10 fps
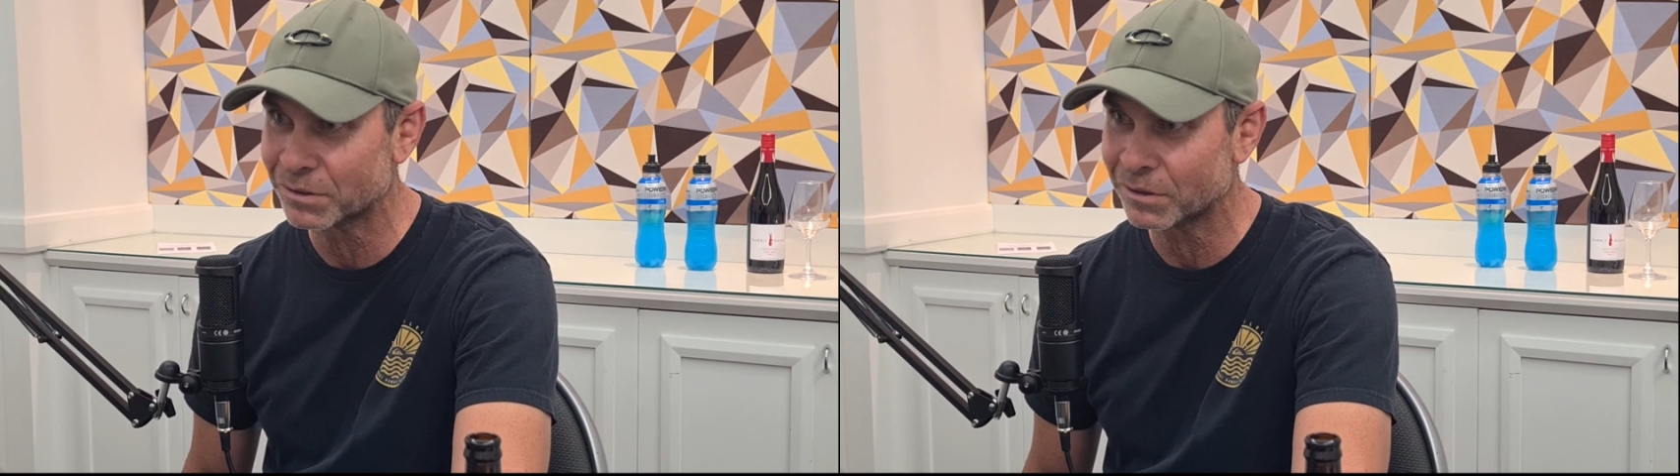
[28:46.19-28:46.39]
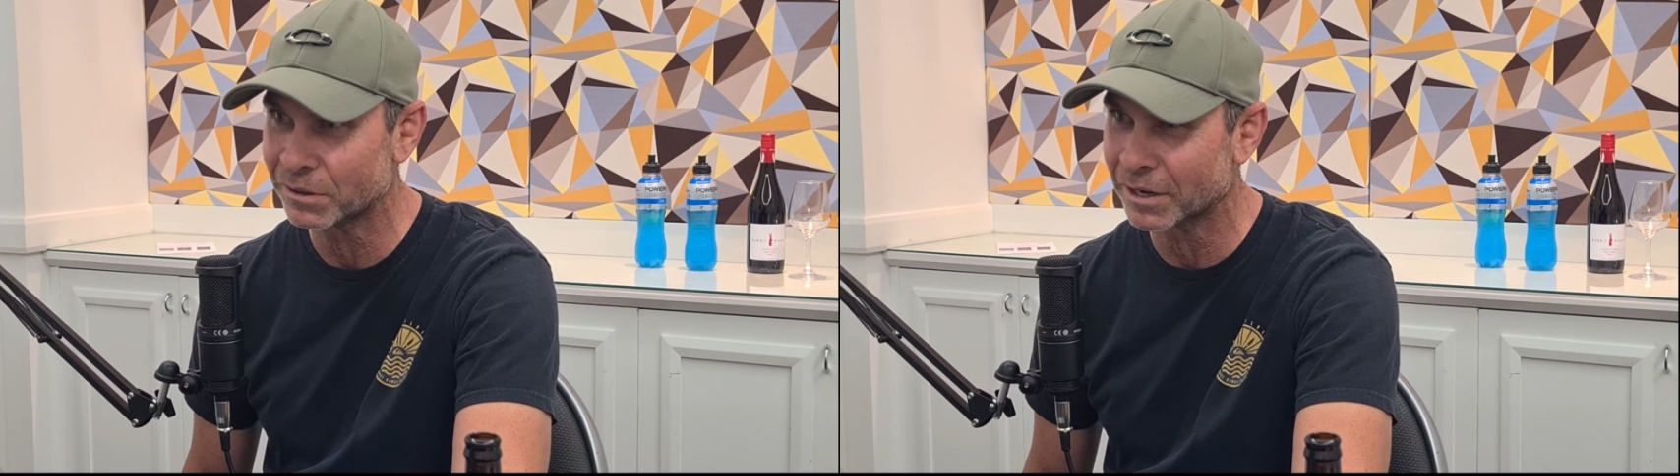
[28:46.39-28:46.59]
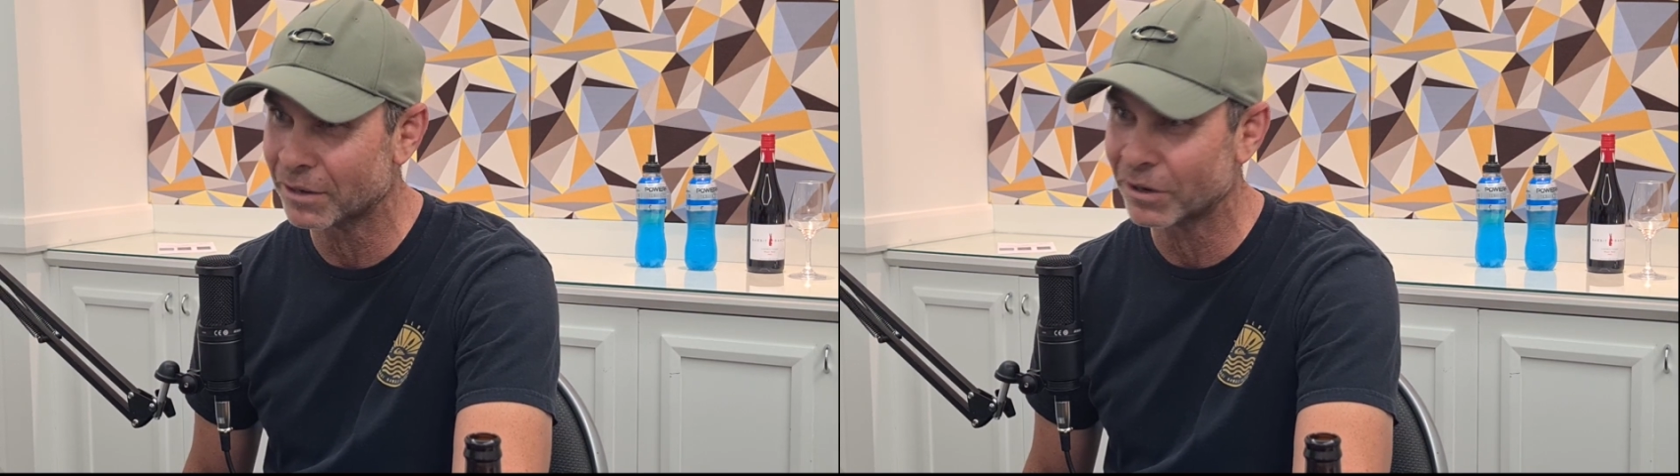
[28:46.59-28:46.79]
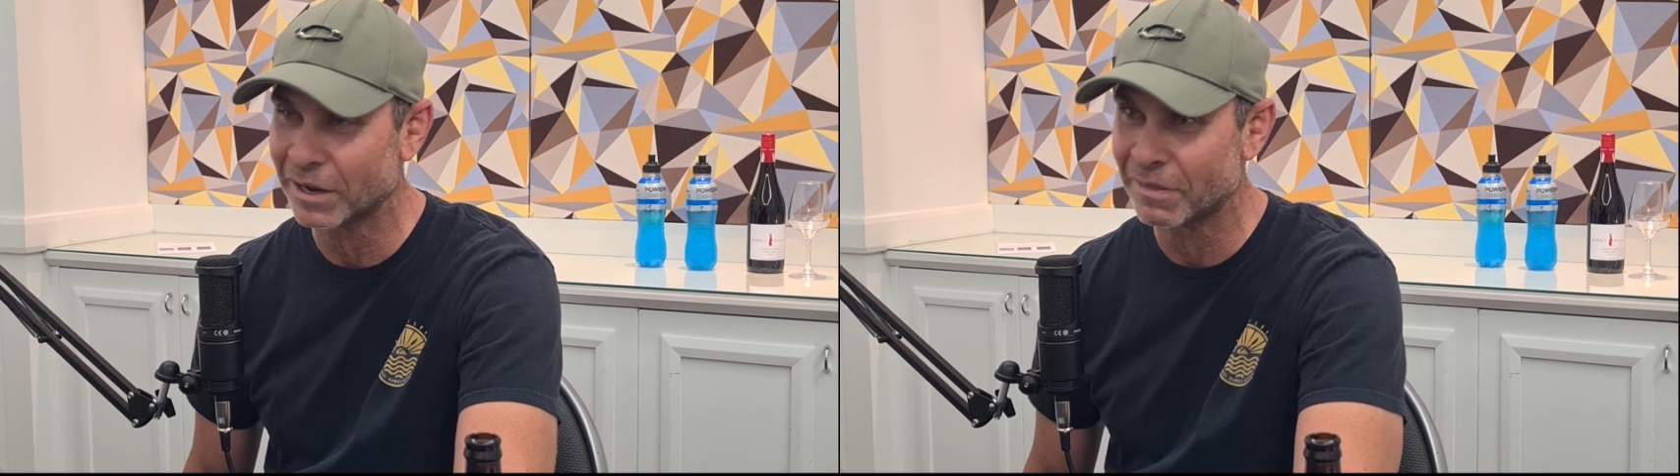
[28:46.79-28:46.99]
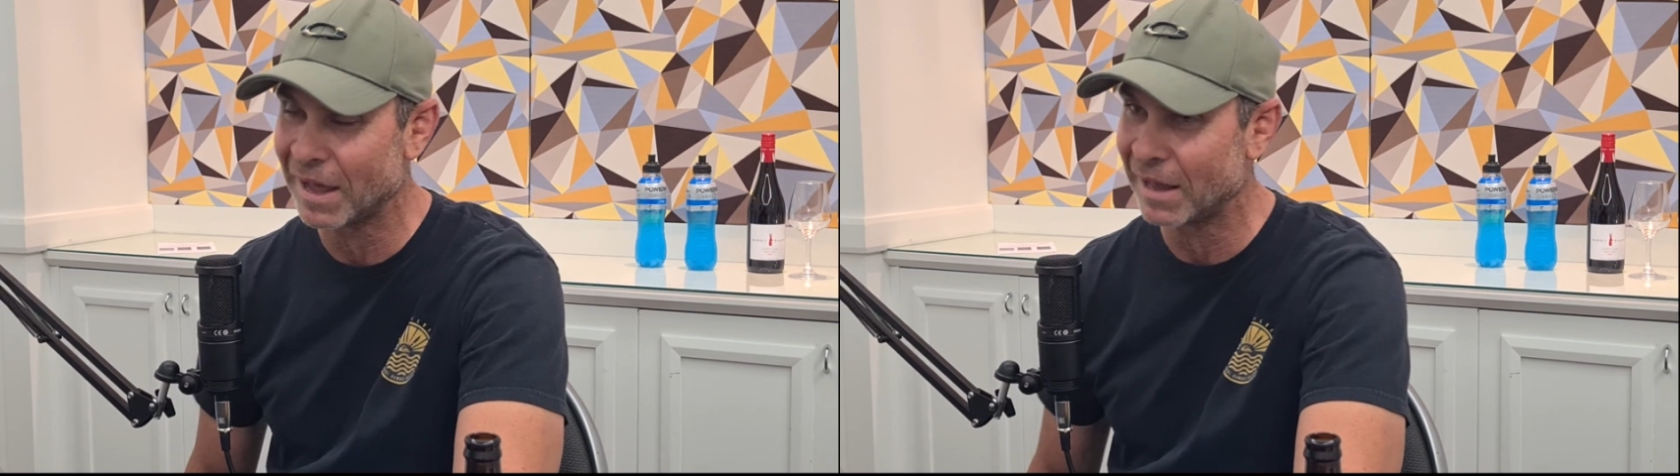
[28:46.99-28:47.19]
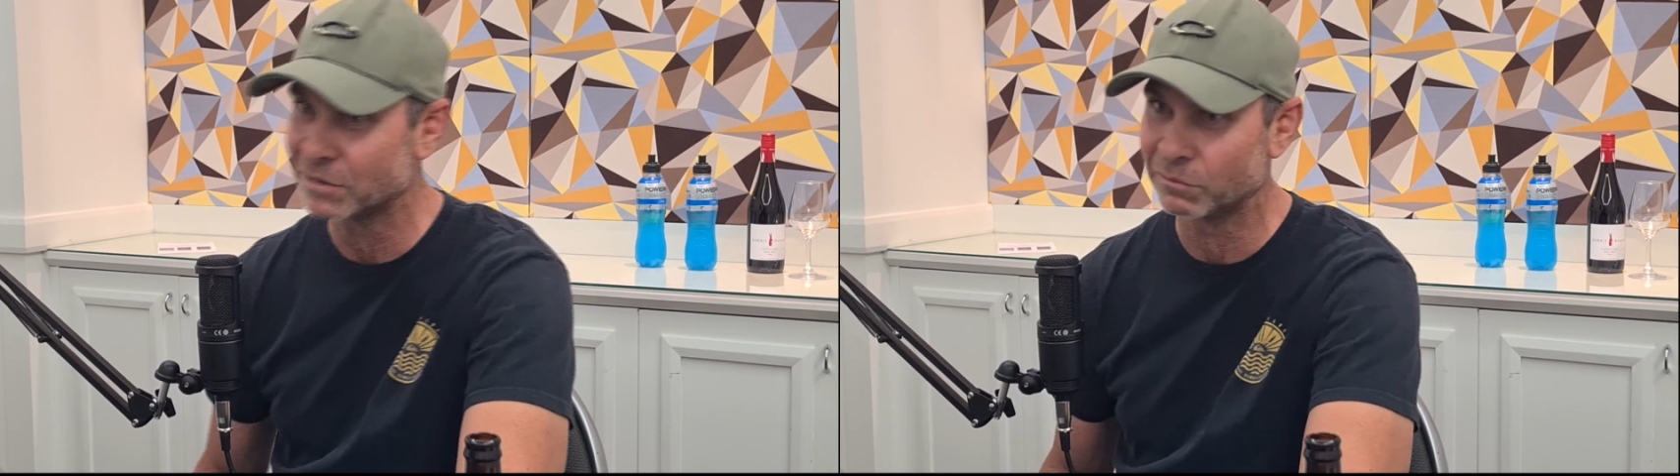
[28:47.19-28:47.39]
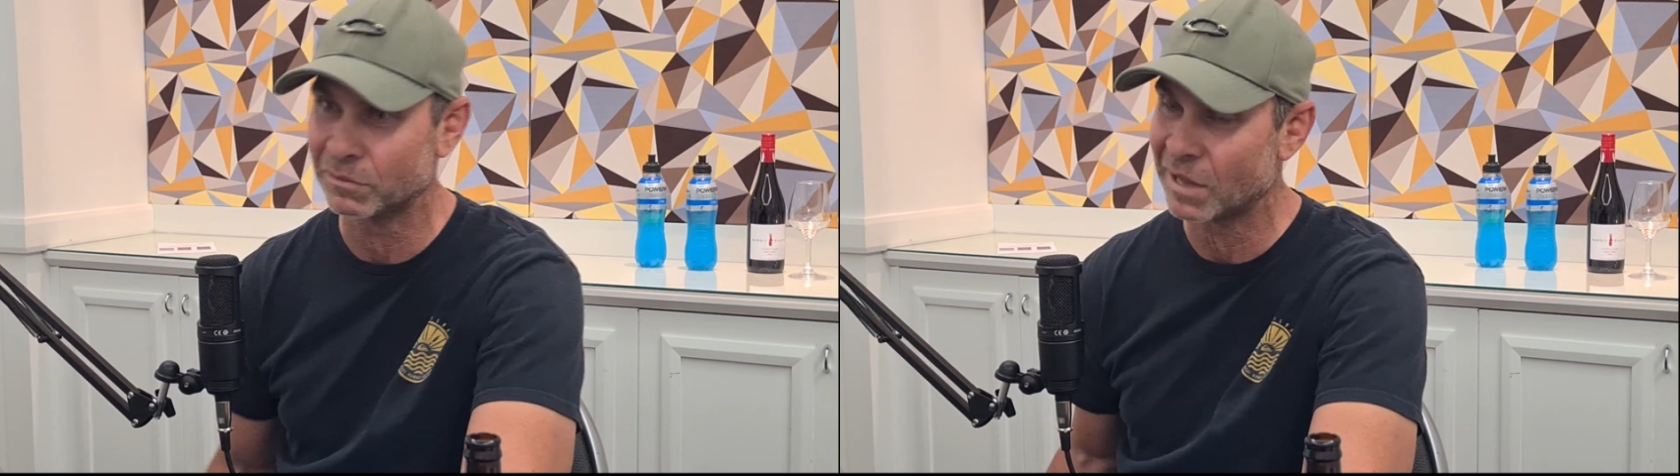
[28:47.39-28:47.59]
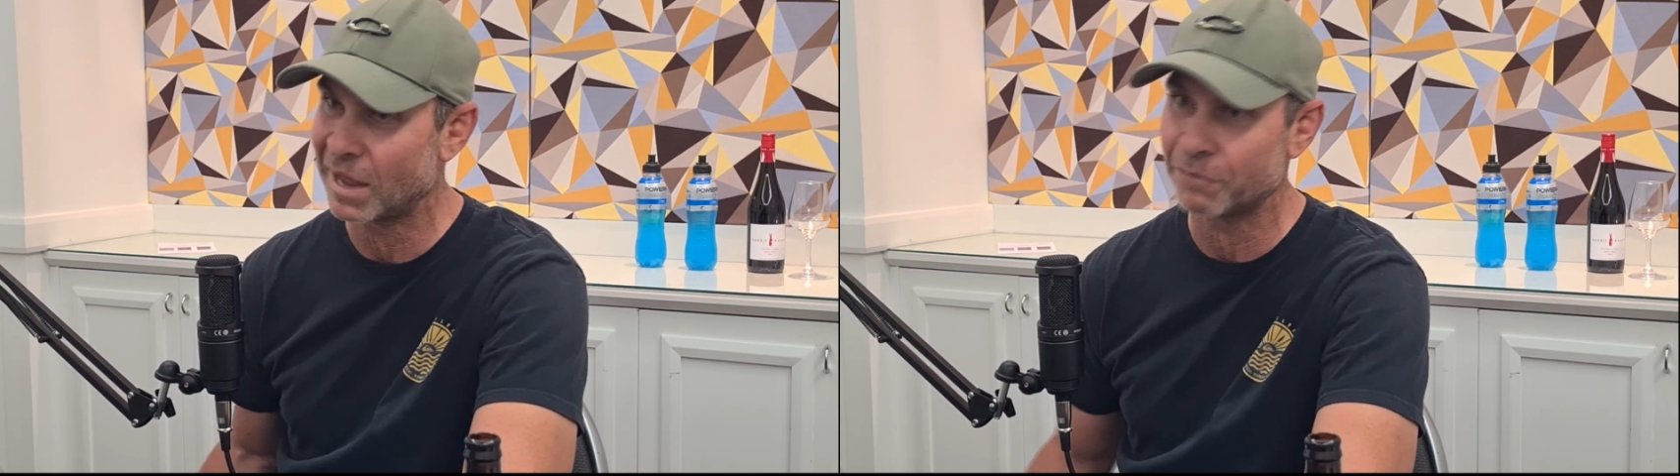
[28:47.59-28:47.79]
you know, like, and that
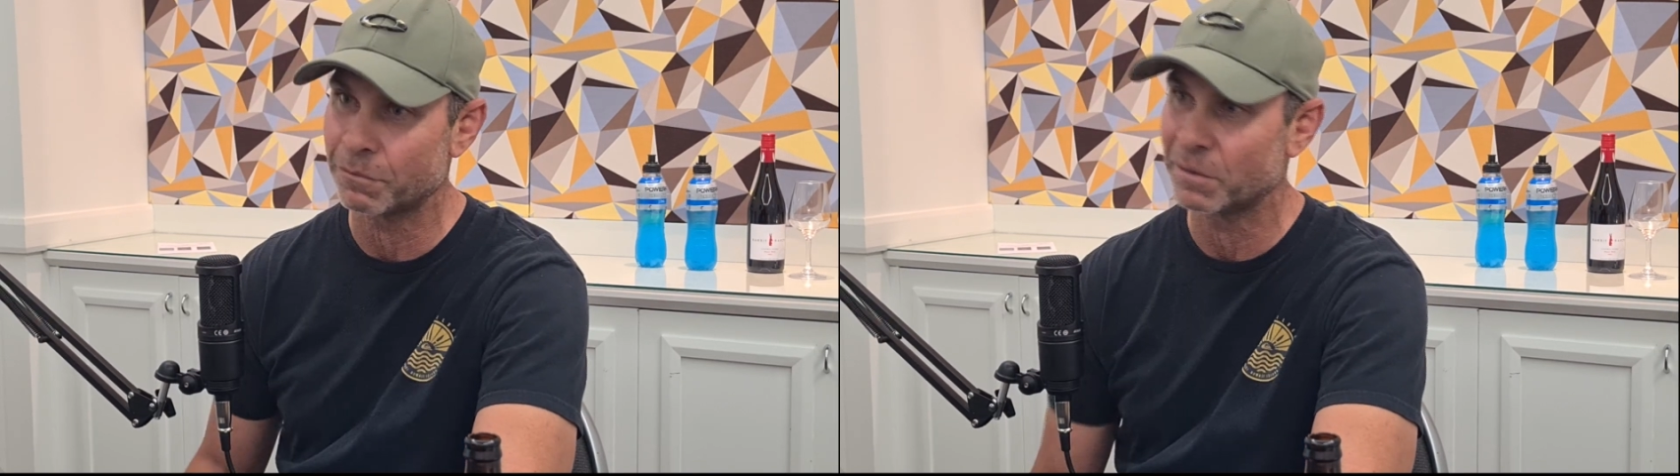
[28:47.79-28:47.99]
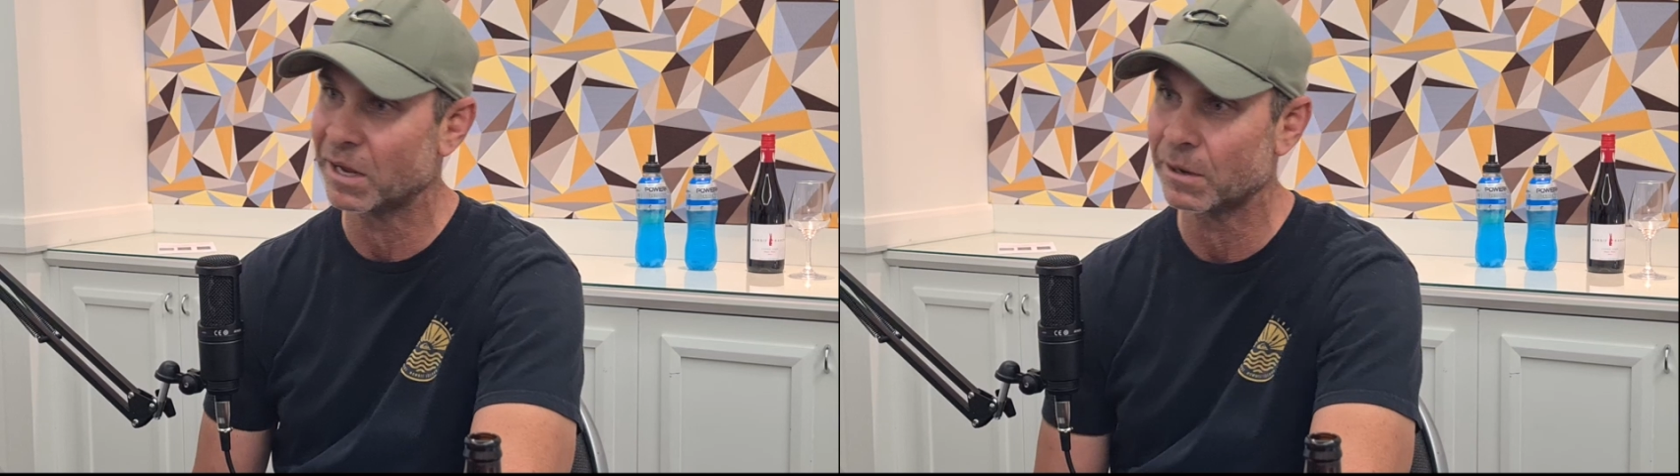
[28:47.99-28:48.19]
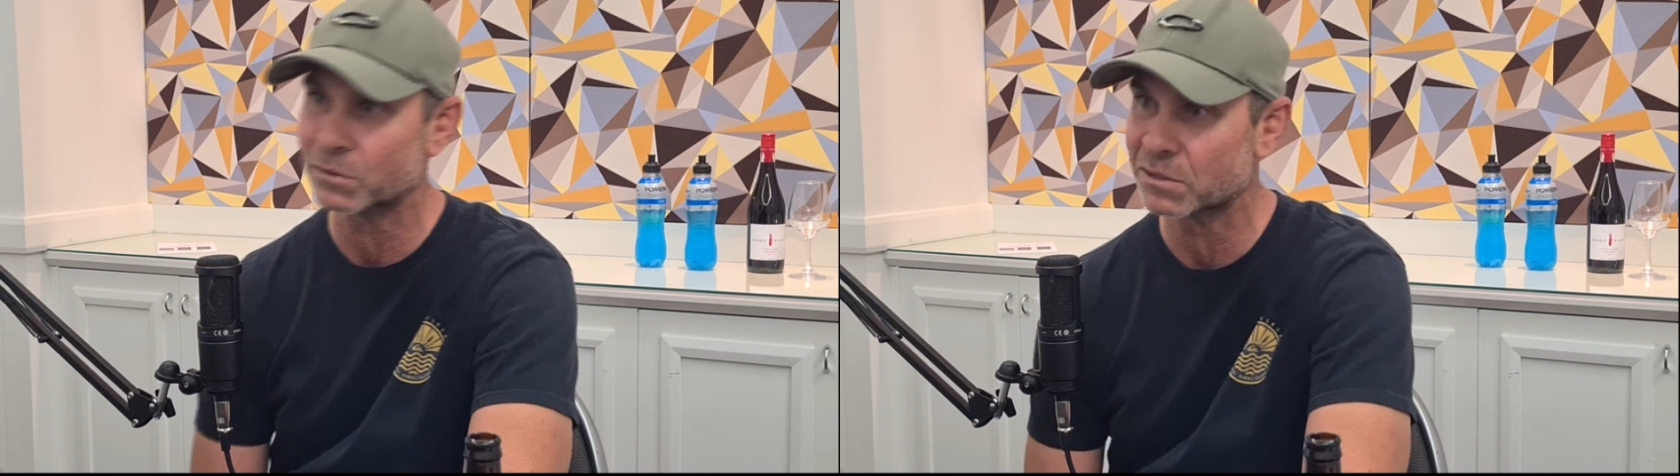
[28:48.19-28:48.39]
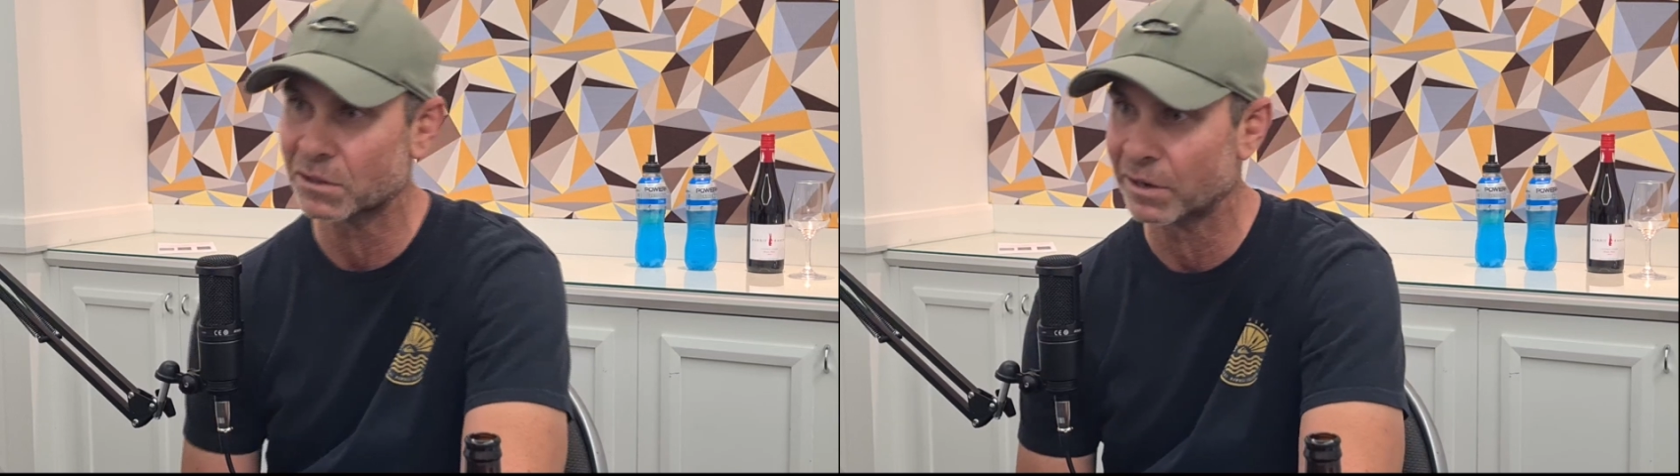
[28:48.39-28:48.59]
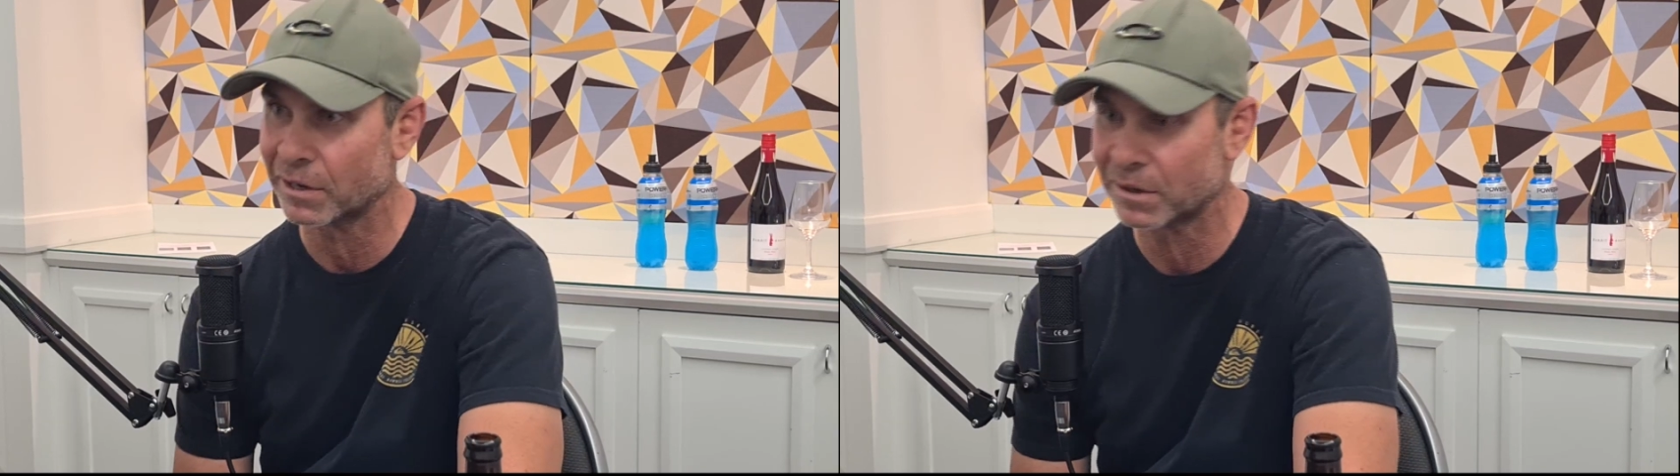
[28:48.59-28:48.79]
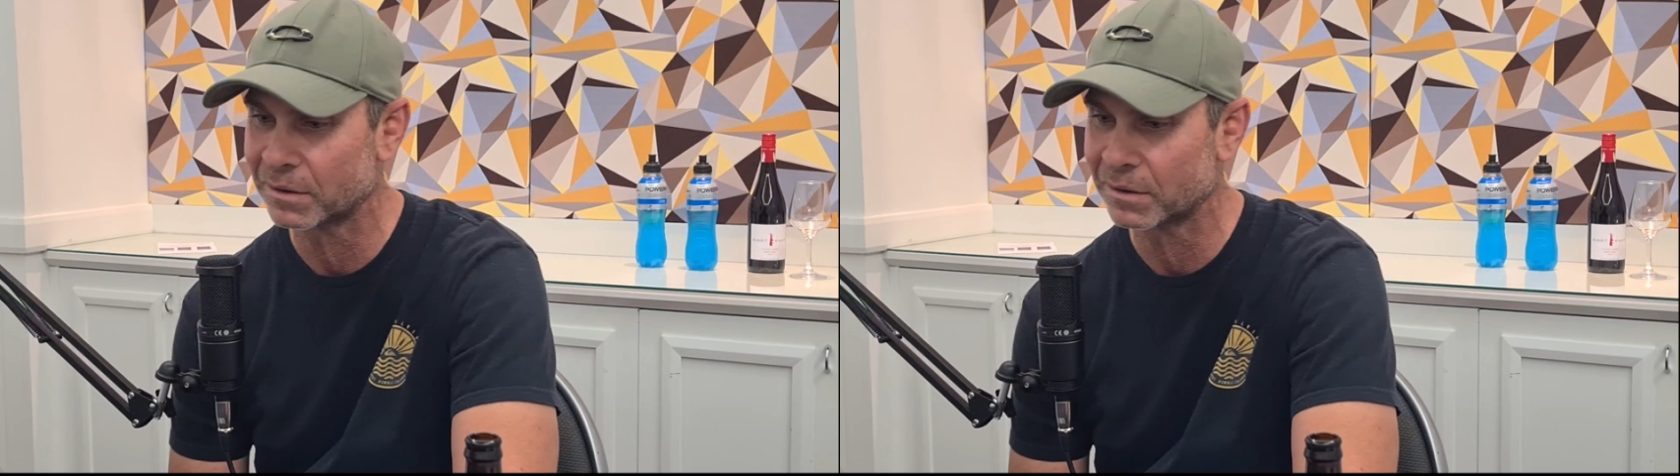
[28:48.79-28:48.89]
for me was like,